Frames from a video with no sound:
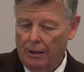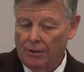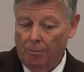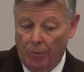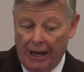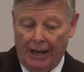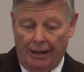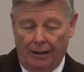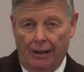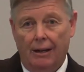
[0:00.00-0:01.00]
To me,
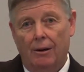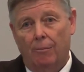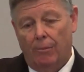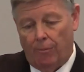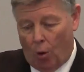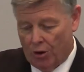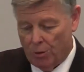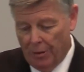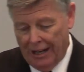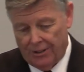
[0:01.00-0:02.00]
points
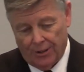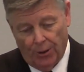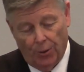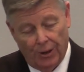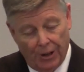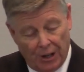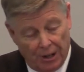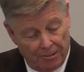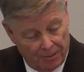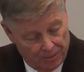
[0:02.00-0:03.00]
me to
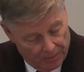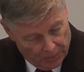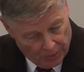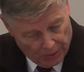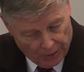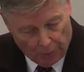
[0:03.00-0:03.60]
the